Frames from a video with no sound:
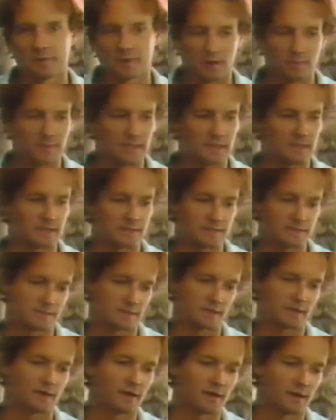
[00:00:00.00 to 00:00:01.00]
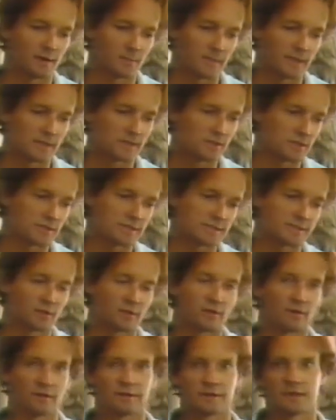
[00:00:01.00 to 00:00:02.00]
Brill because um, she's the
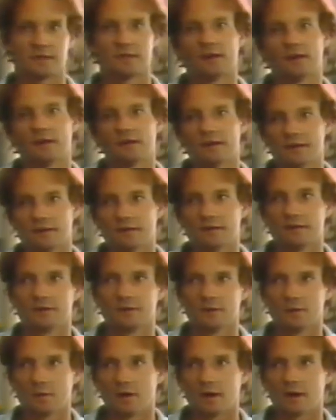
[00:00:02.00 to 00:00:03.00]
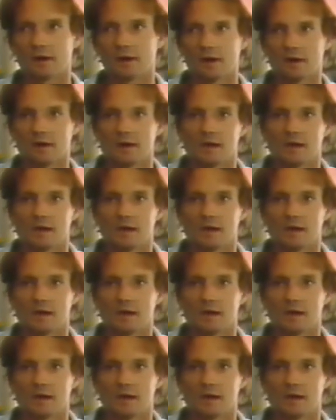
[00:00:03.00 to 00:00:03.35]
girl of the year here in New York.